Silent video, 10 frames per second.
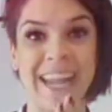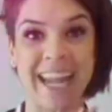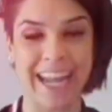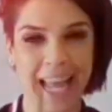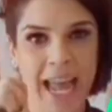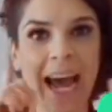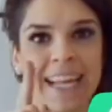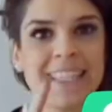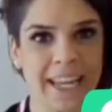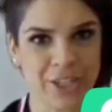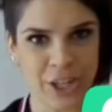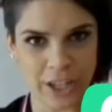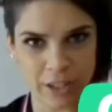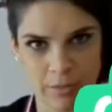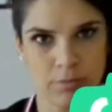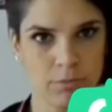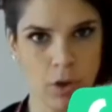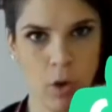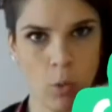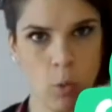and have fun at the same
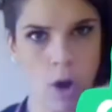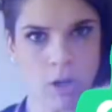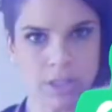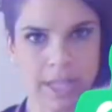time, you